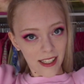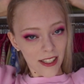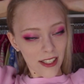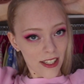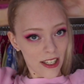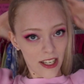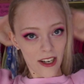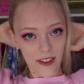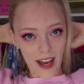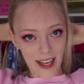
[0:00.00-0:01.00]

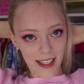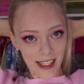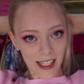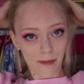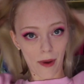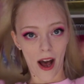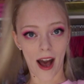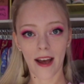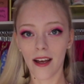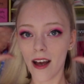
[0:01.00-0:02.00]
secure that in spot.